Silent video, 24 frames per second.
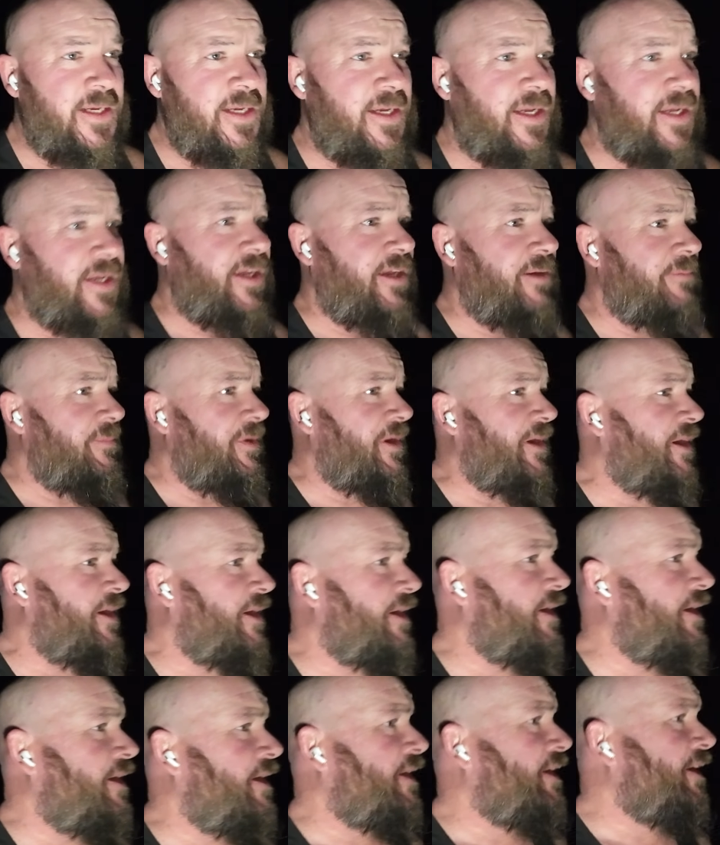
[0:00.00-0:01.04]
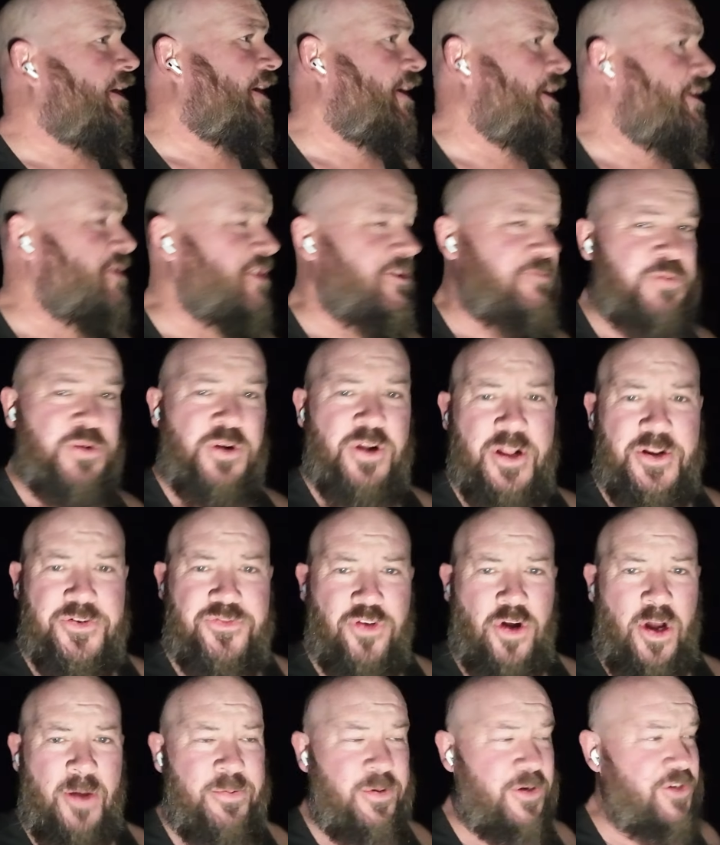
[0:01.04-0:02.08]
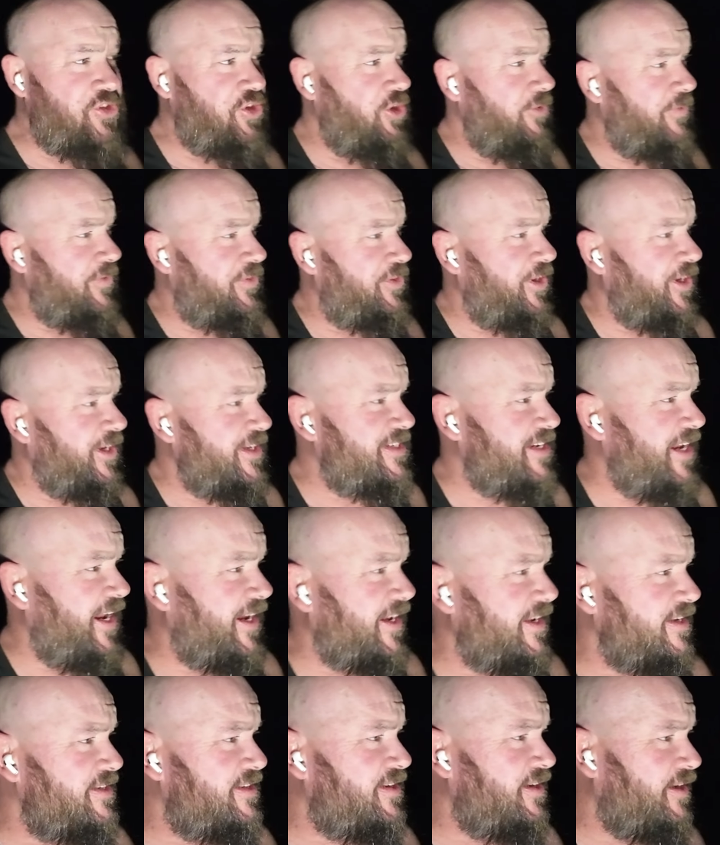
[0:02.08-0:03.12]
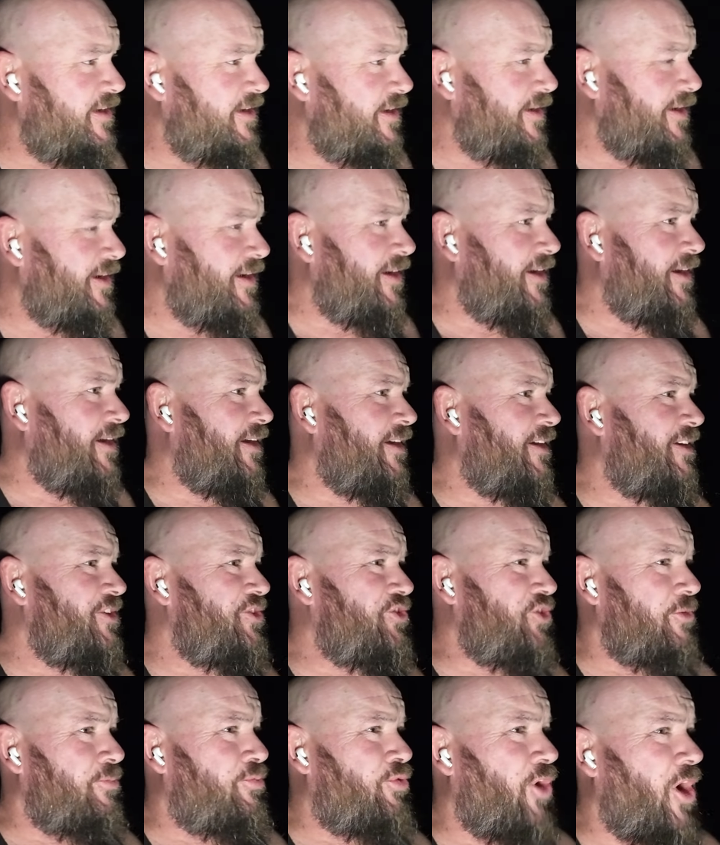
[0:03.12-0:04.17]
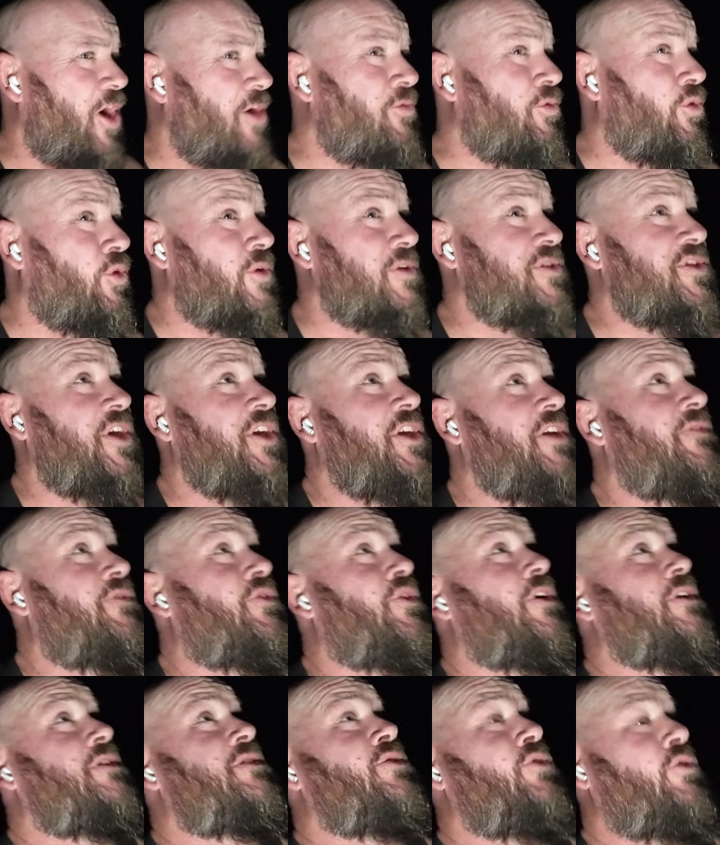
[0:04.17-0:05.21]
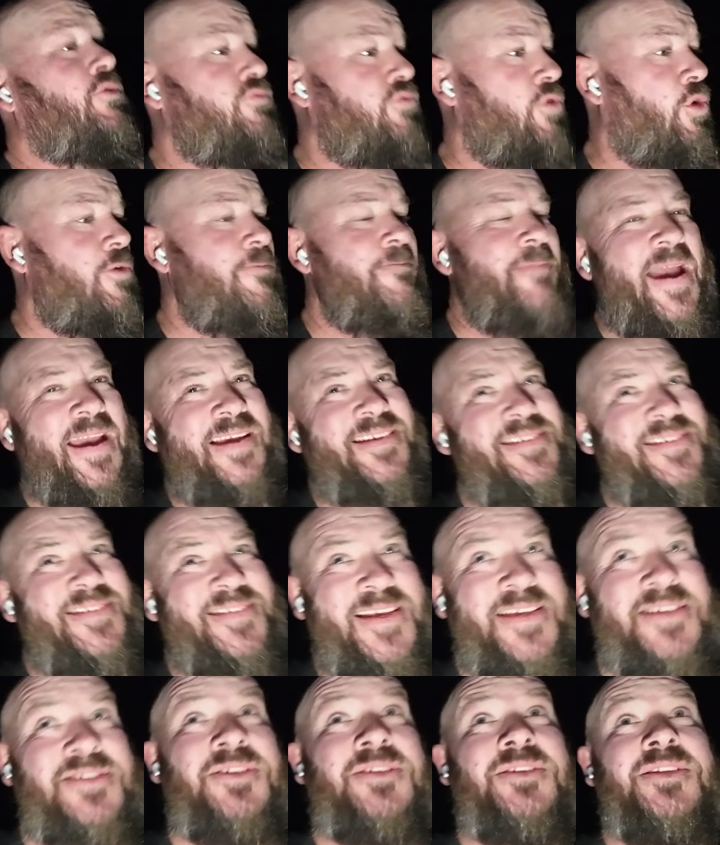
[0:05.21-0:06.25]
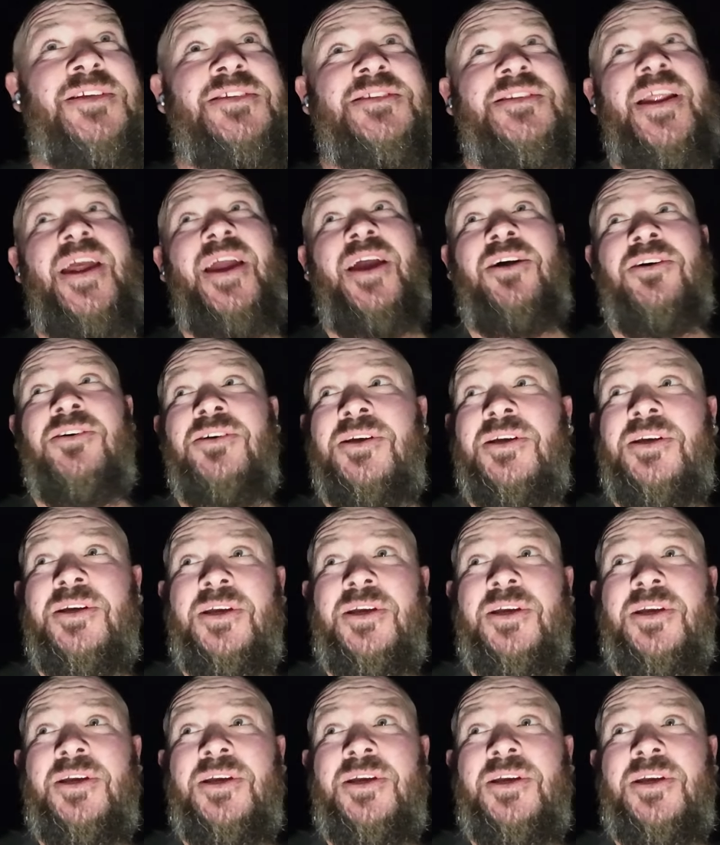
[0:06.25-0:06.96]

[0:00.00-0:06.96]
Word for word: Um, just put on a tripod, shoot for 30 seconds, Shoot Pro Raw, so you've got, to Raw Max it says on this now.